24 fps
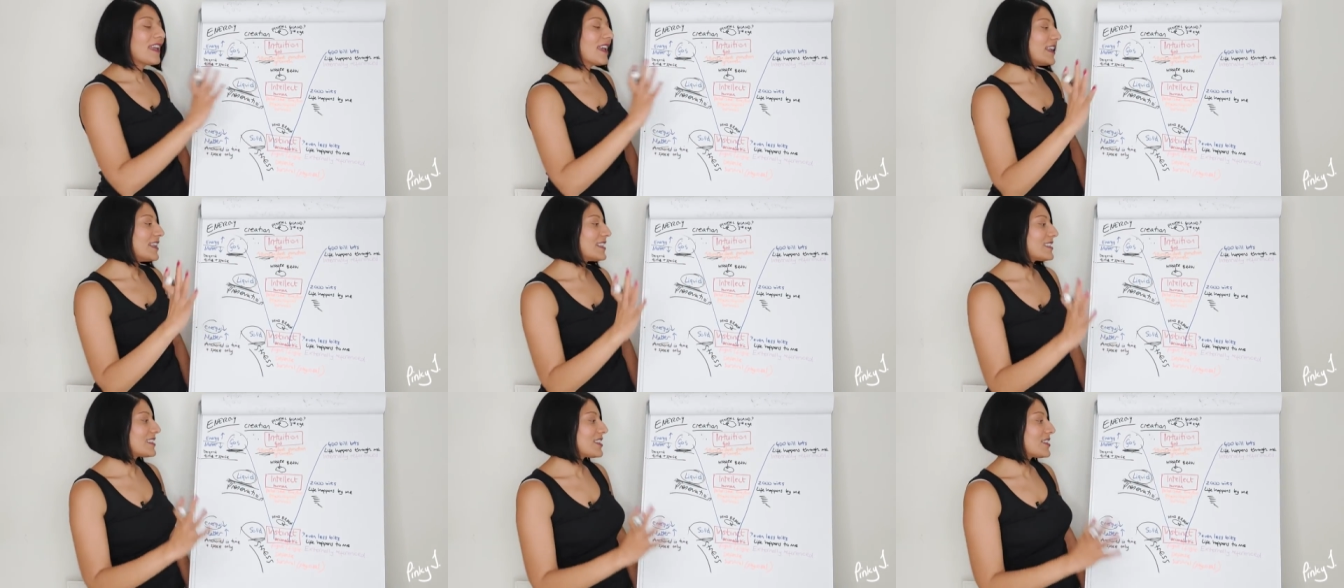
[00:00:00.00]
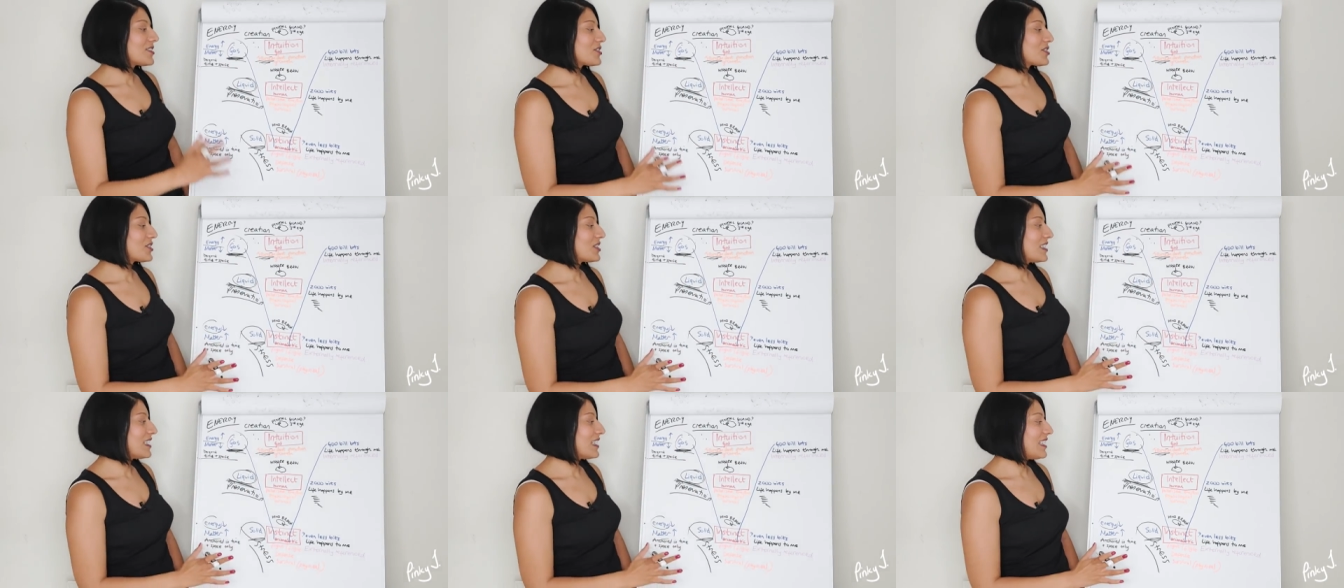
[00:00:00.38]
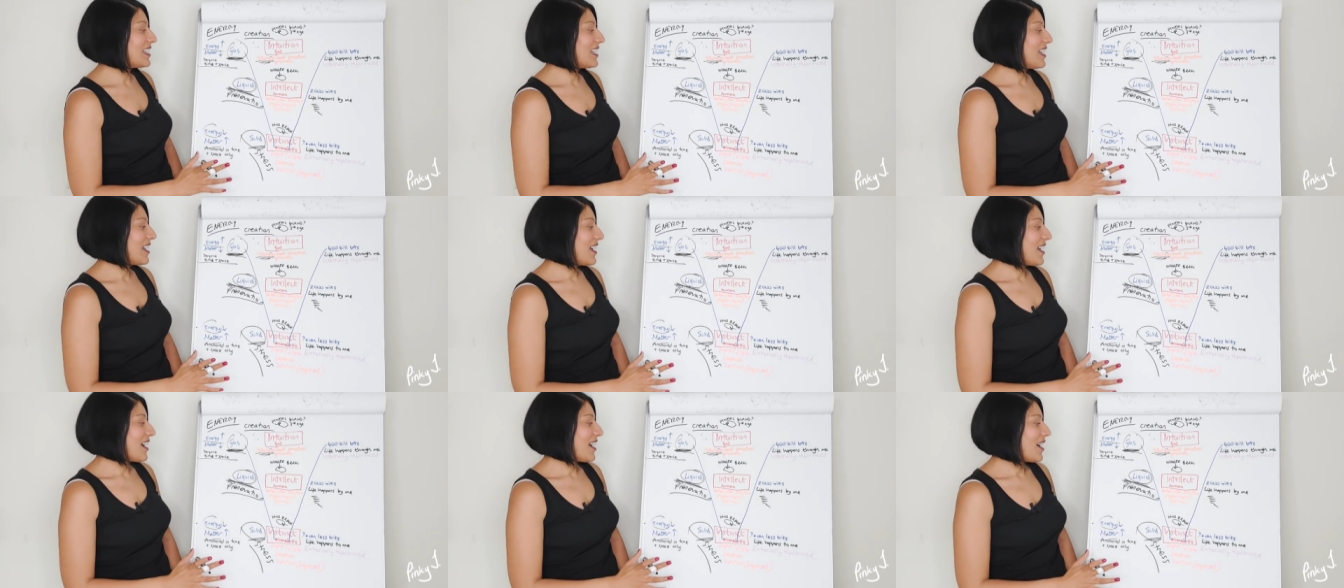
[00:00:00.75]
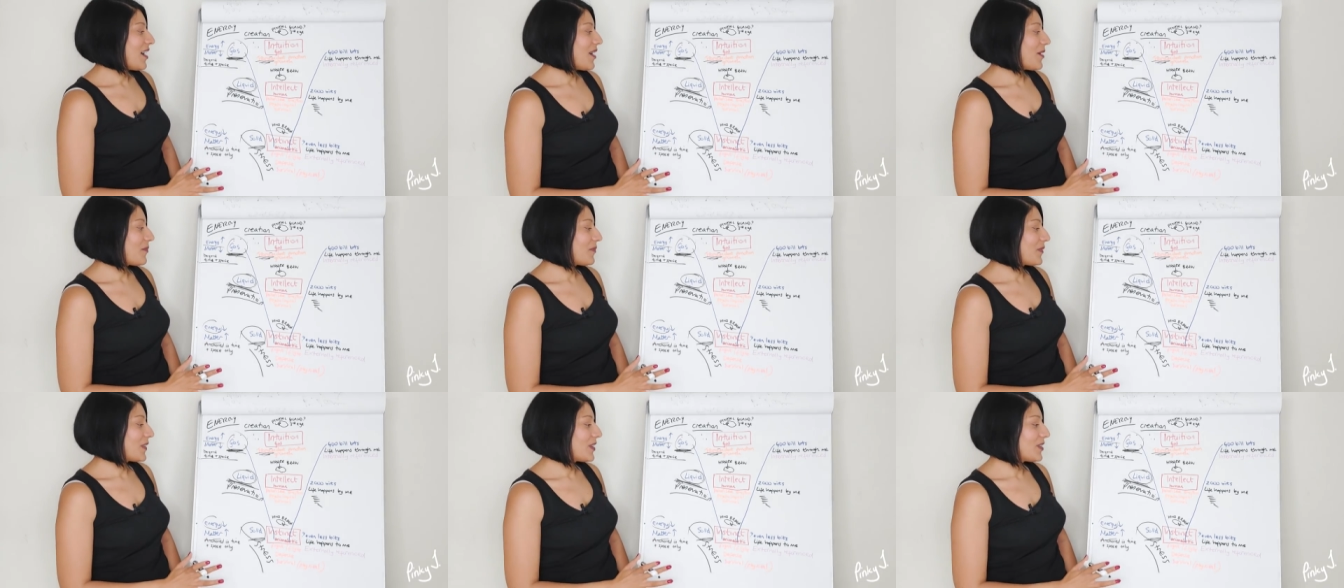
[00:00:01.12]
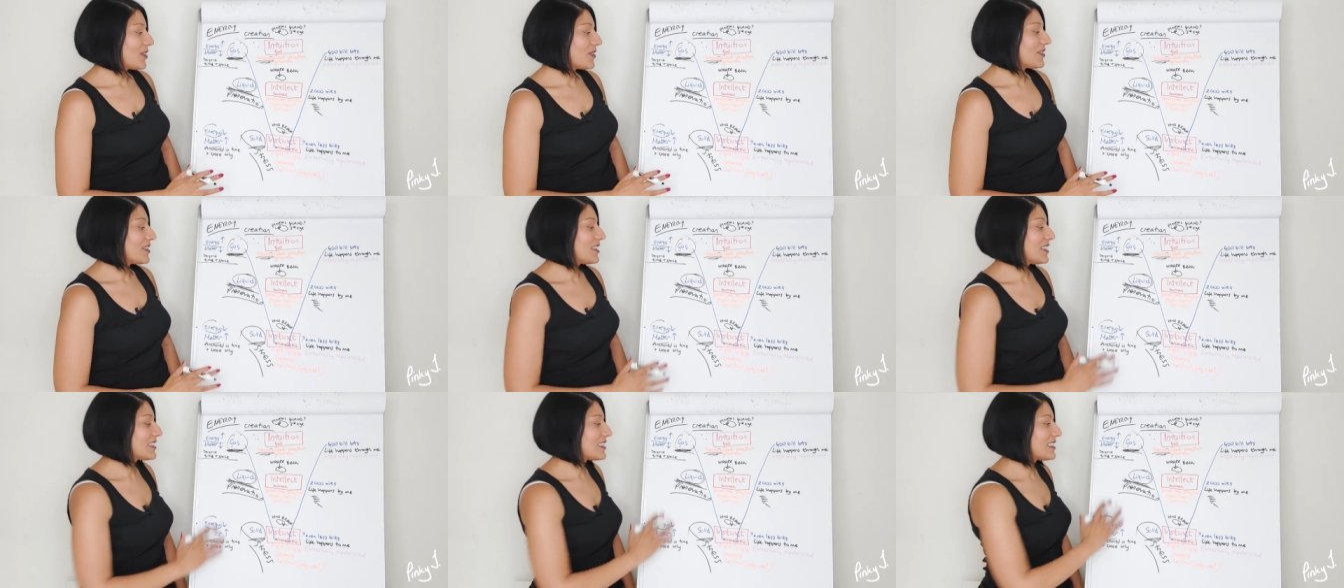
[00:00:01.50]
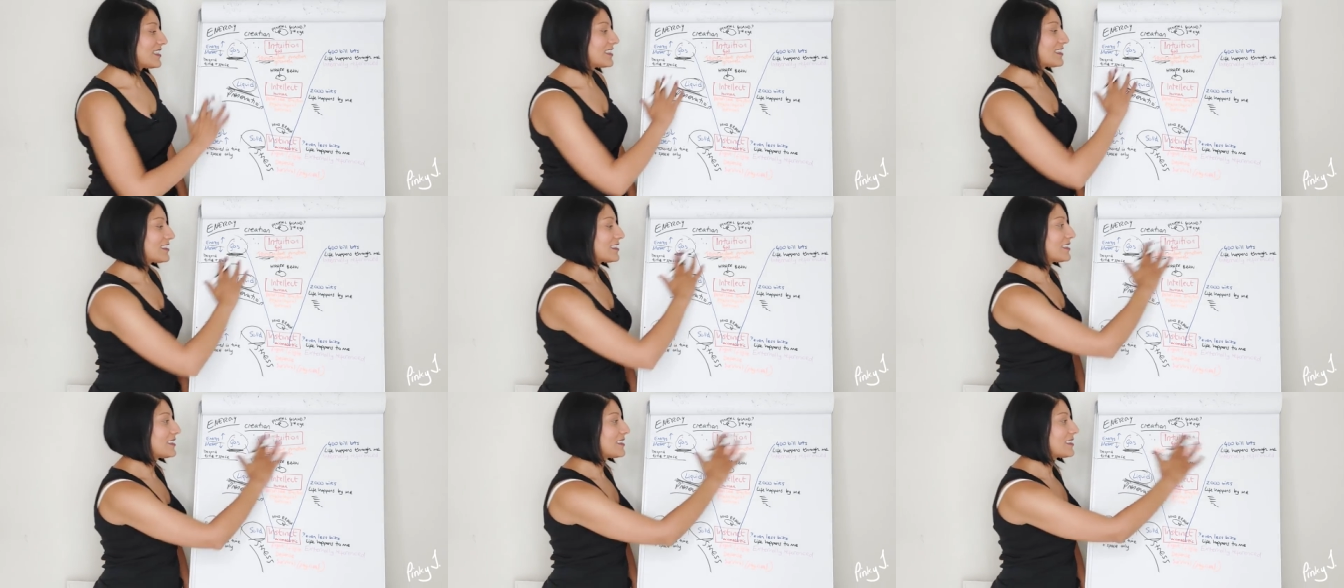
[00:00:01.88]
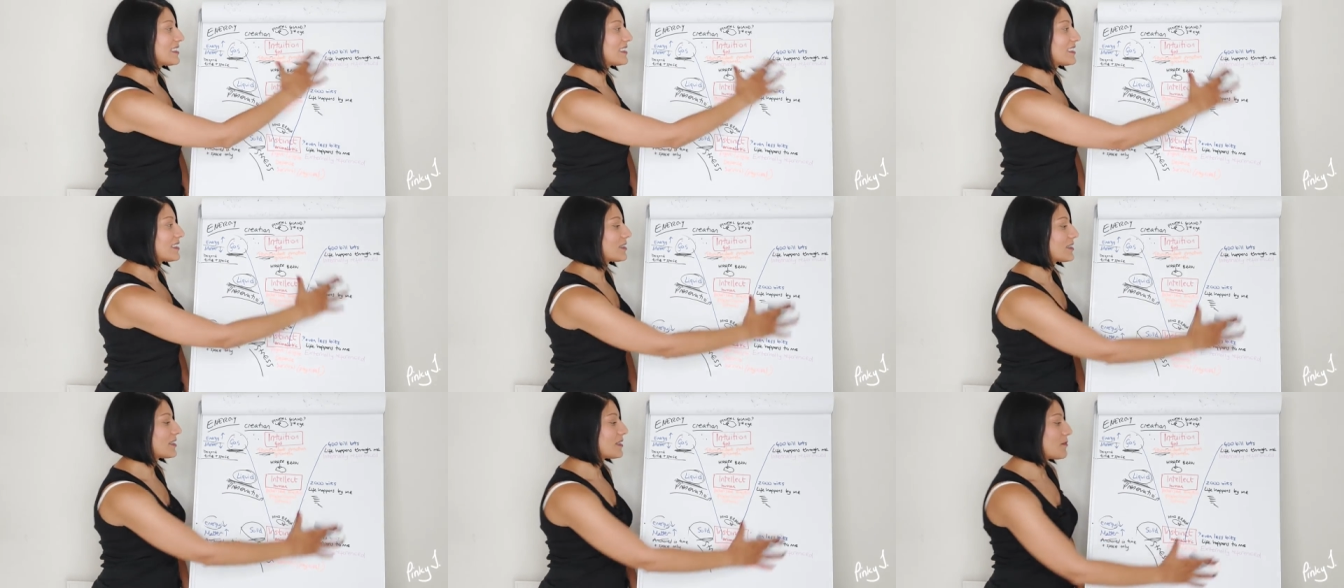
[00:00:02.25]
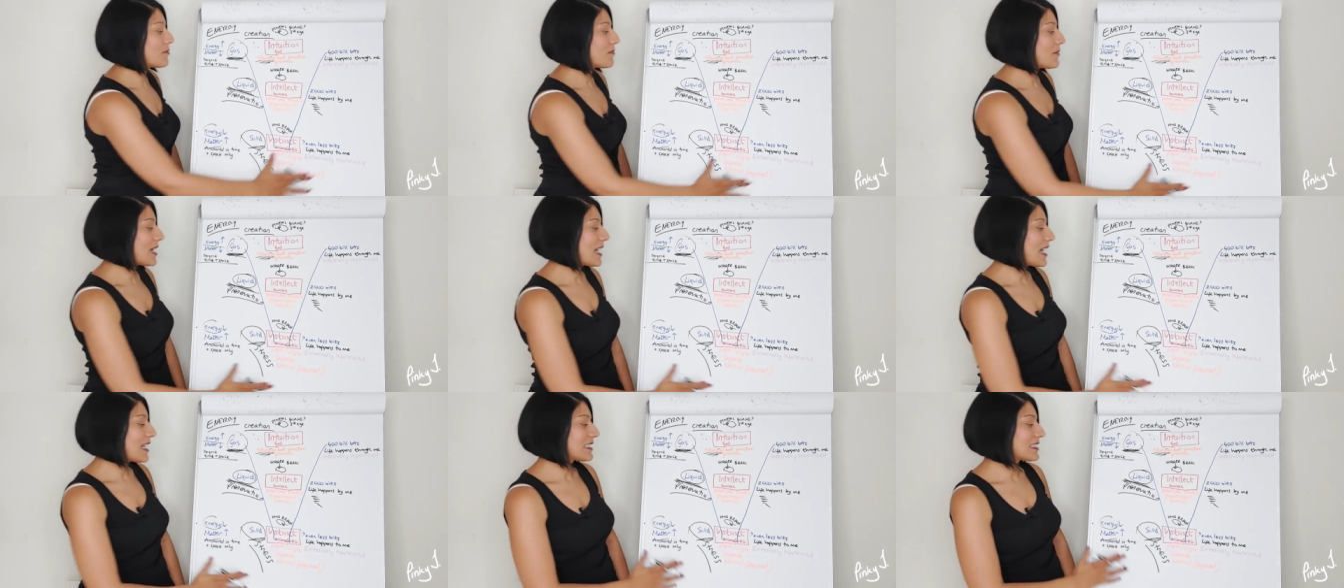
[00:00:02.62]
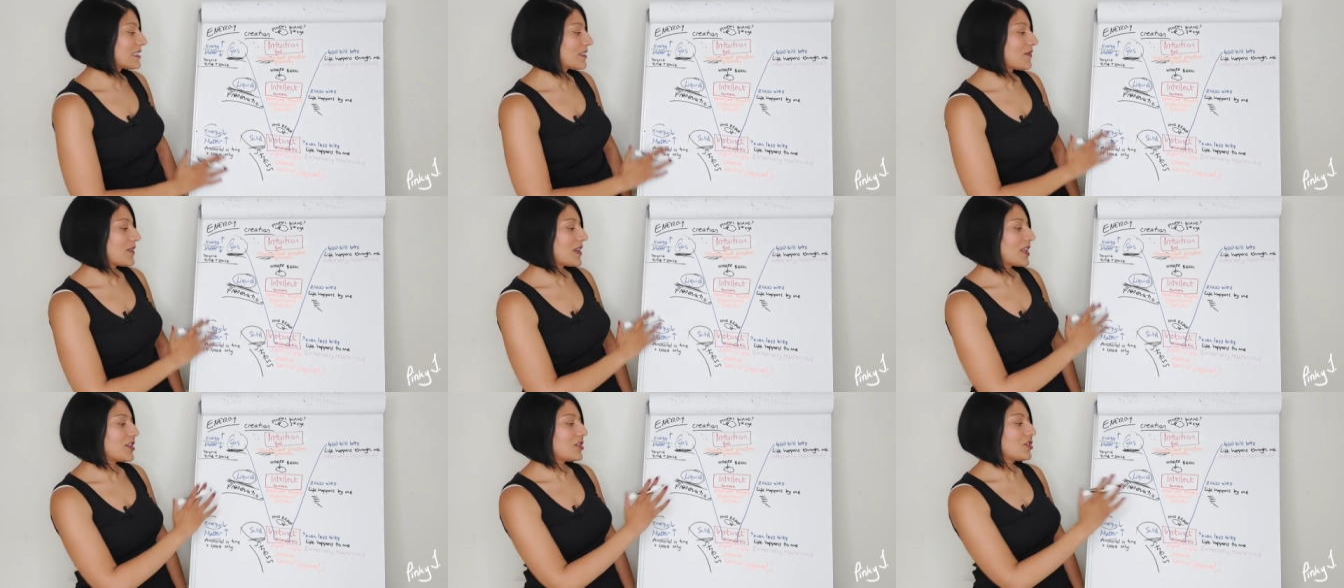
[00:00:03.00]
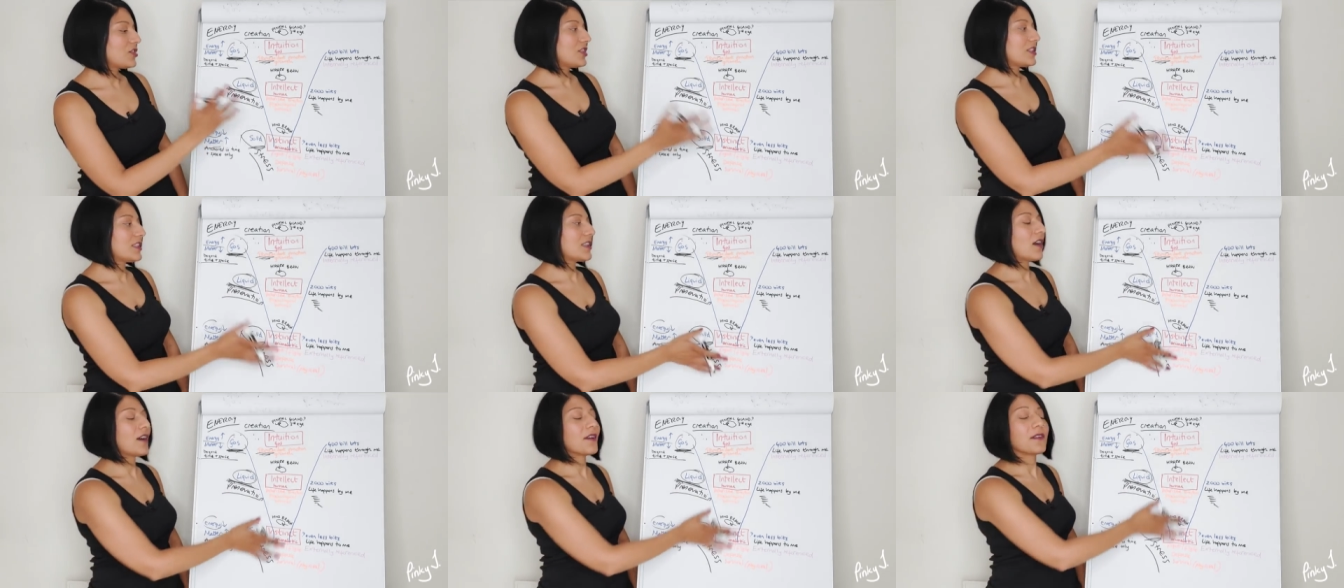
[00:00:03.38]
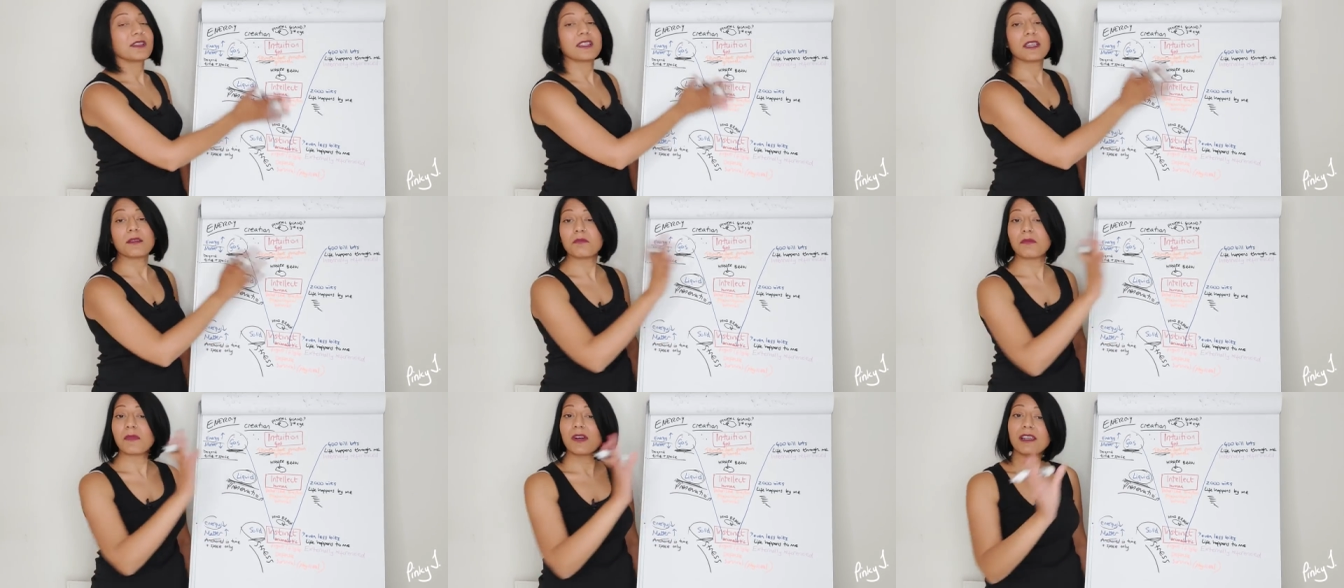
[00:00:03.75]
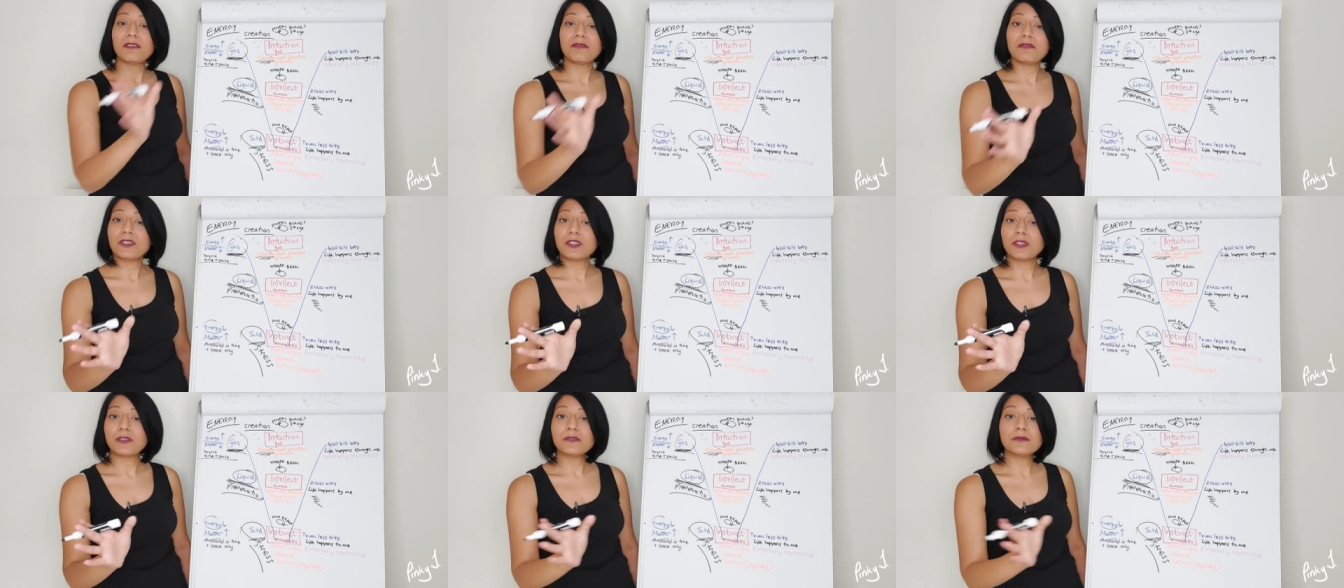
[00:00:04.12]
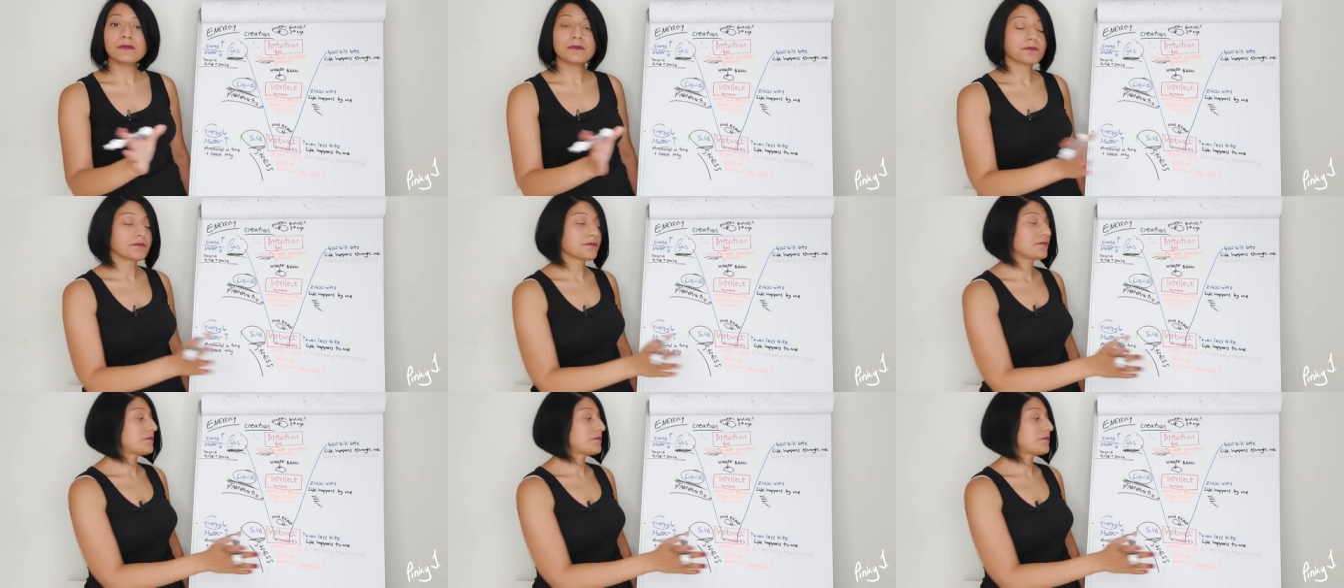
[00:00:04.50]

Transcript: Essentially, um, this is this is the mass of energy. I, in my view,